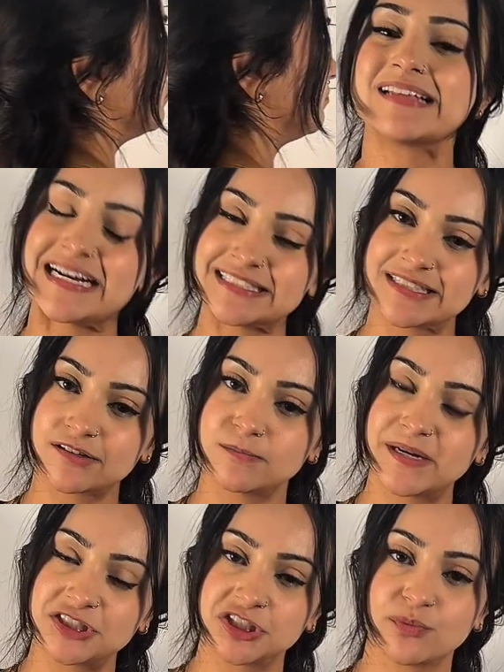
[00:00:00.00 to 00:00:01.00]
Last little
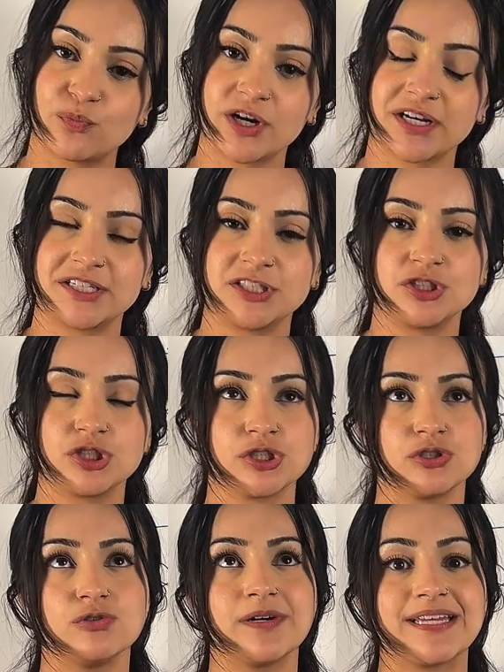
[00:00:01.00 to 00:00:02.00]
mention we're gonna
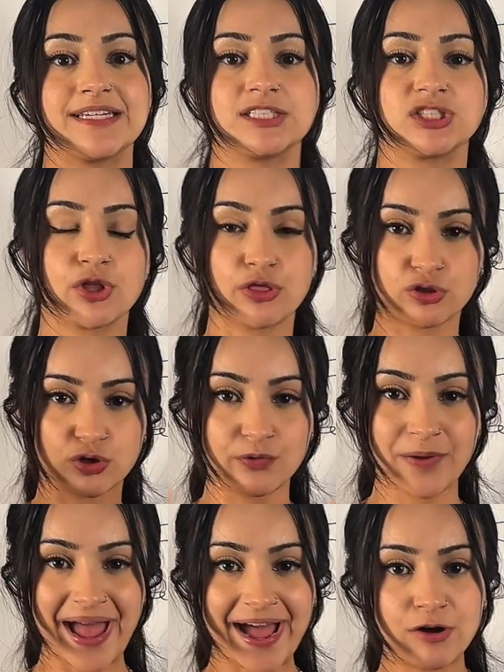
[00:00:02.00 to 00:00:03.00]
do is
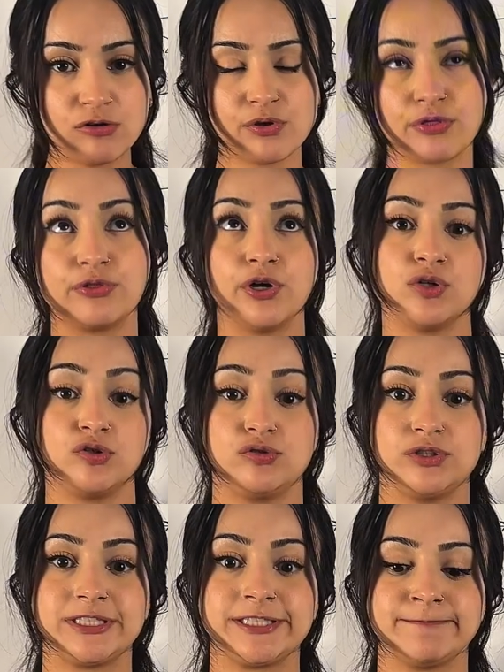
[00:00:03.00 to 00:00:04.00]
throughout
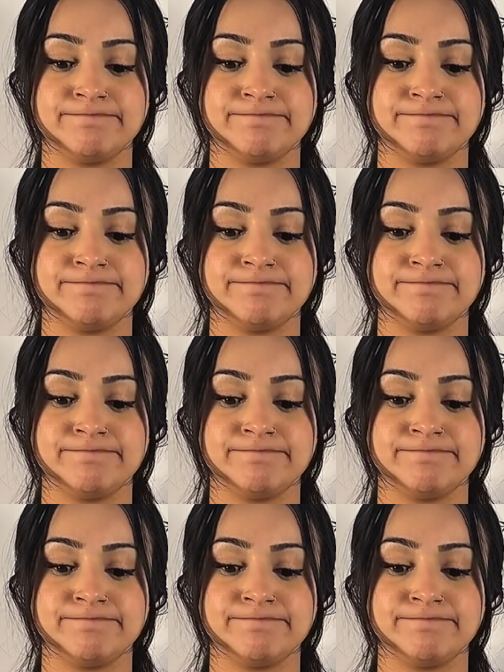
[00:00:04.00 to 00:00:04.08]
those